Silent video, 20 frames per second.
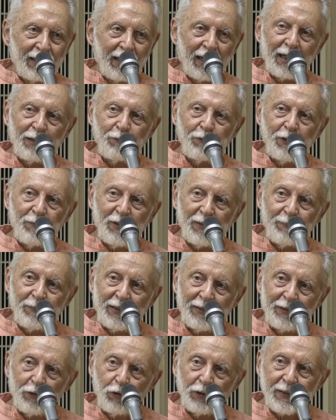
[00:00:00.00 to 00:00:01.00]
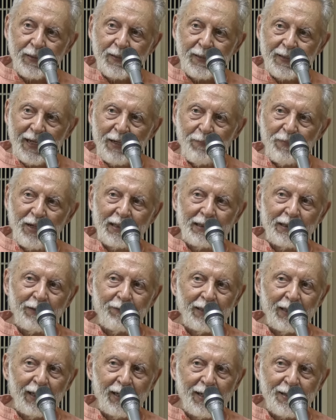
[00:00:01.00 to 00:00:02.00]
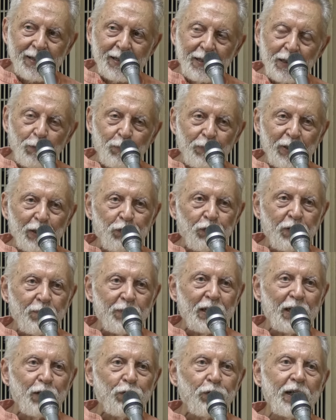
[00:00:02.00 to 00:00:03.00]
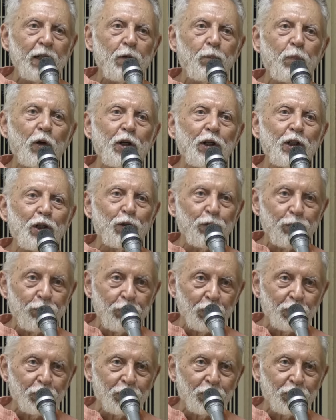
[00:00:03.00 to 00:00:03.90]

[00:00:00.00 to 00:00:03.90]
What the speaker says: and we may be doing the same activities but from a different point of view.